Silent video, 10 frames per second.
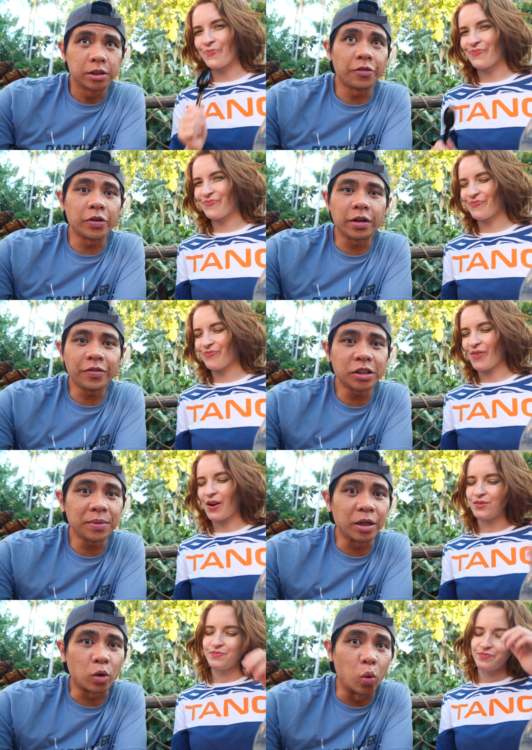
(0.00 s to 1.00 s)
Speaker 1: So if you're looking for
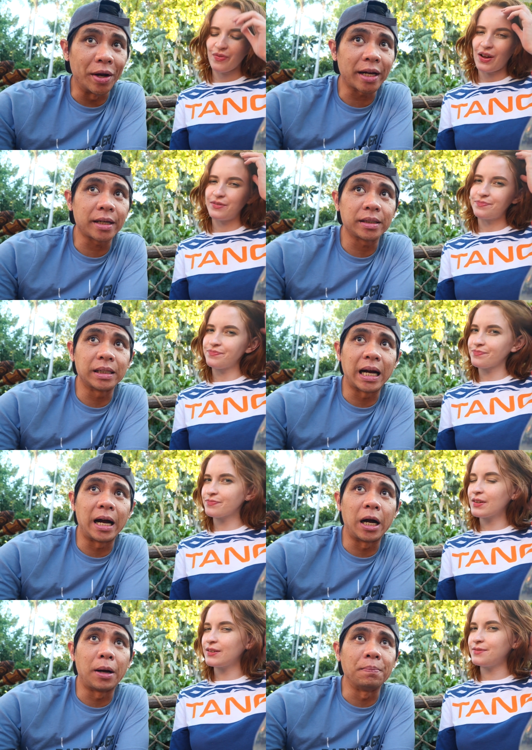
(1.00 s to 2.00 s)
something quick,
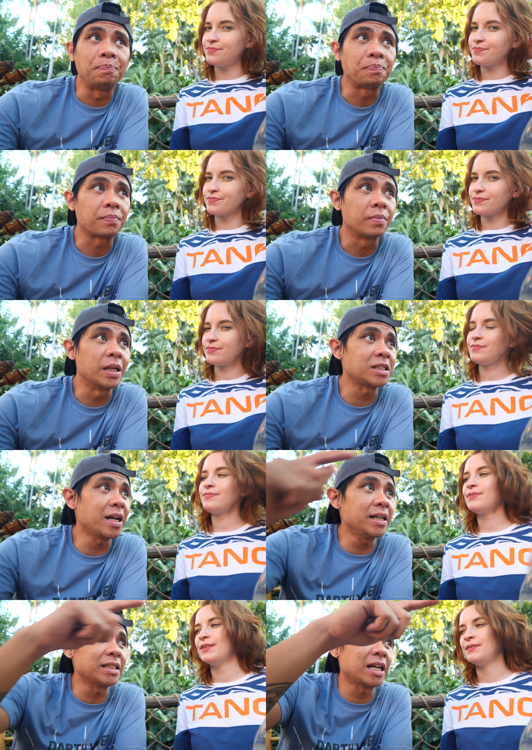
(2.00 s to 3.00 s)
this
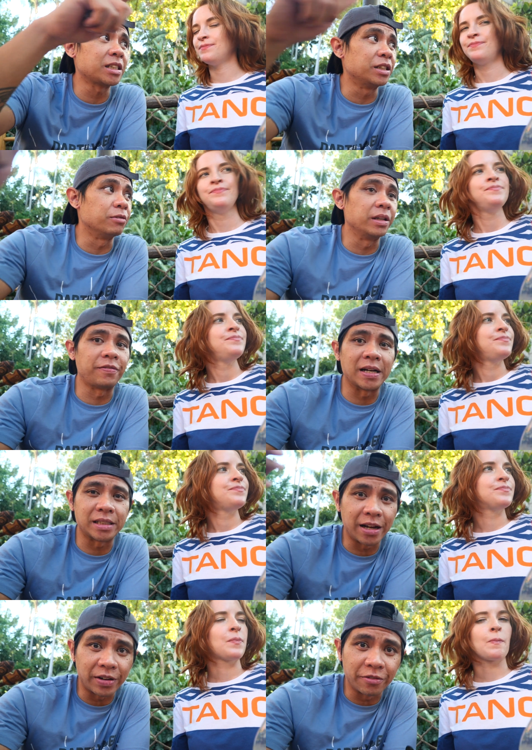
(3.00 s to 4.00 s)
line is actually really fast.
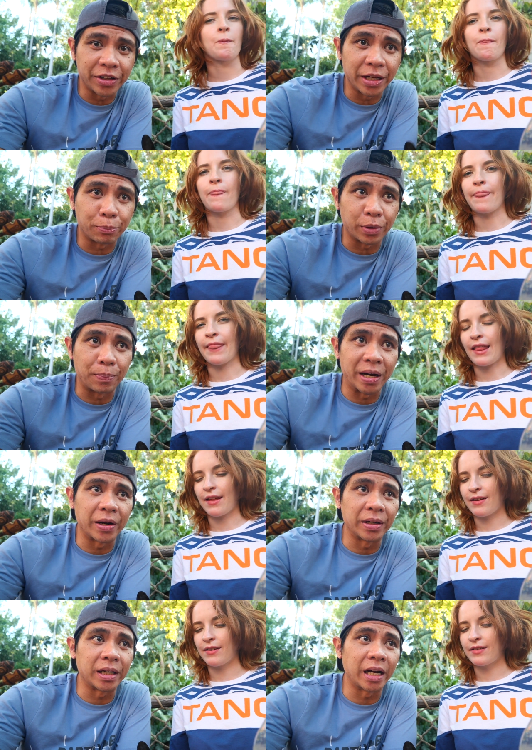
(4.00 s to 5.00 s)
They have everything
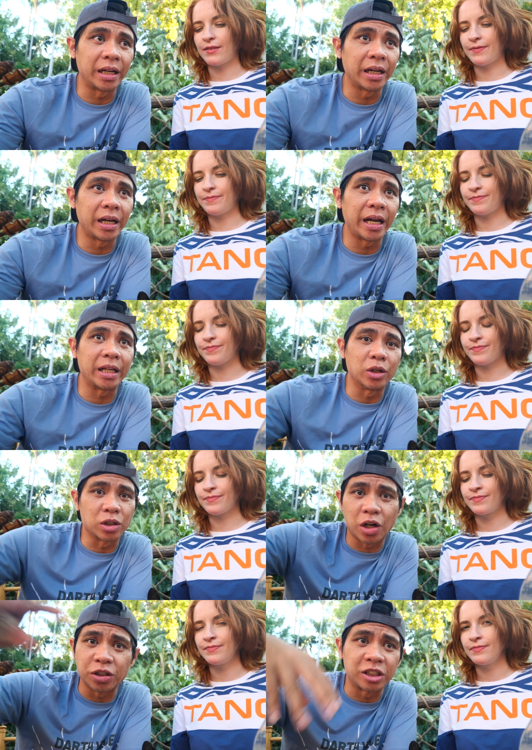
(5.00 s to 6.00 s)
prepared kinda in those
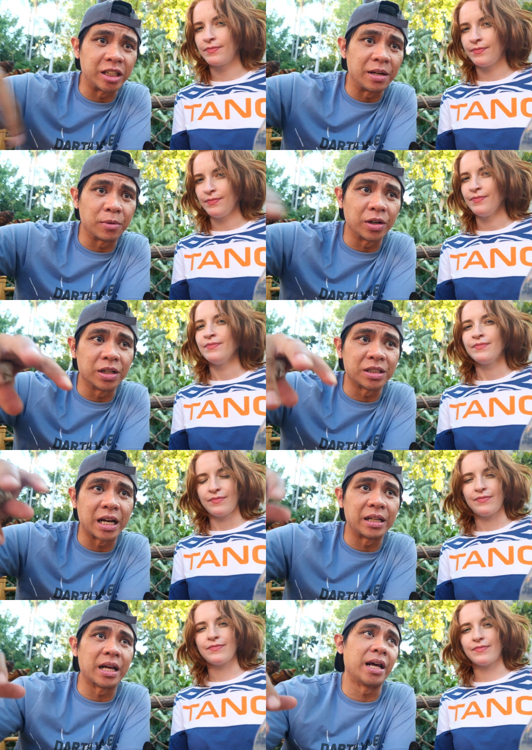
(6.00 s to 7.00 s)
large steamers,
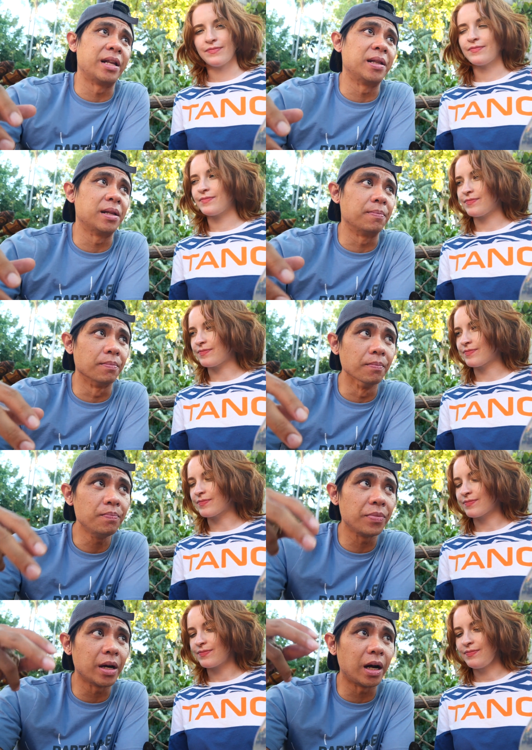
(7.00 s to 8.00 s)
and then
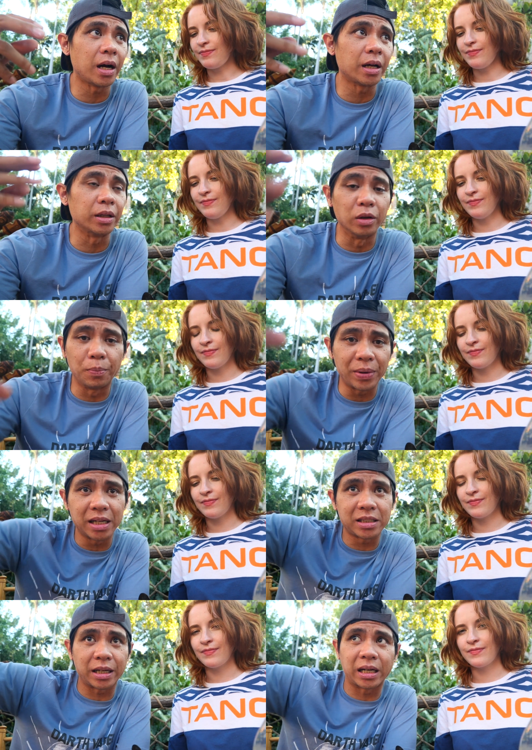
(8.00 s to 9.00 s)
the lumpia
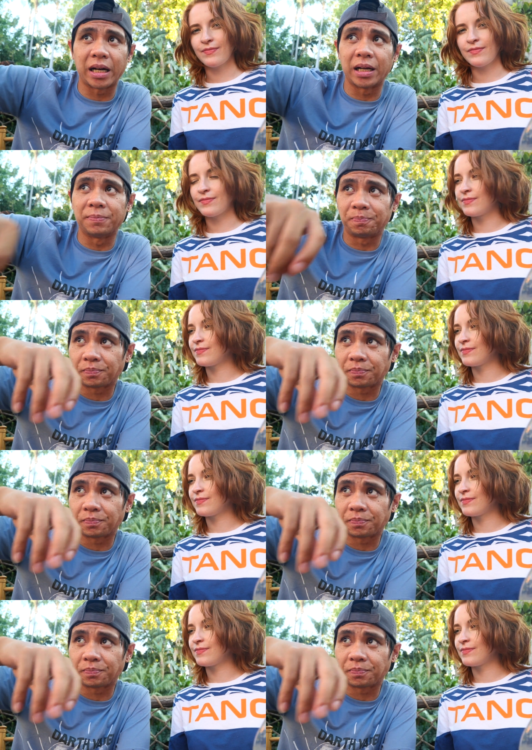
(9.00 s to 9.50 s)
is like kind of